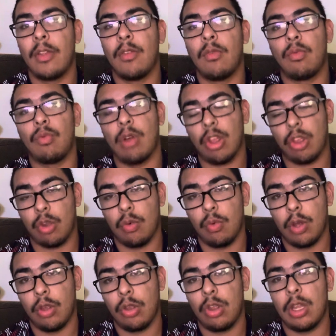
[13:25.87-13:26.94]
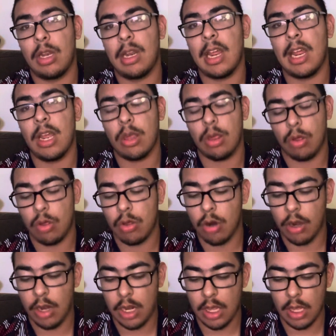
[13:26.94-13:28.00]
Russell Wilson is
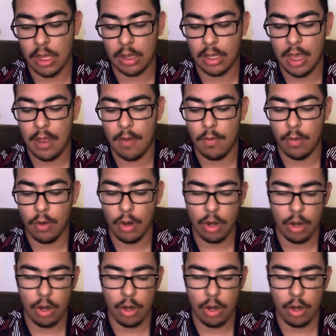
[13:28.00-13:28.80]
starting this game.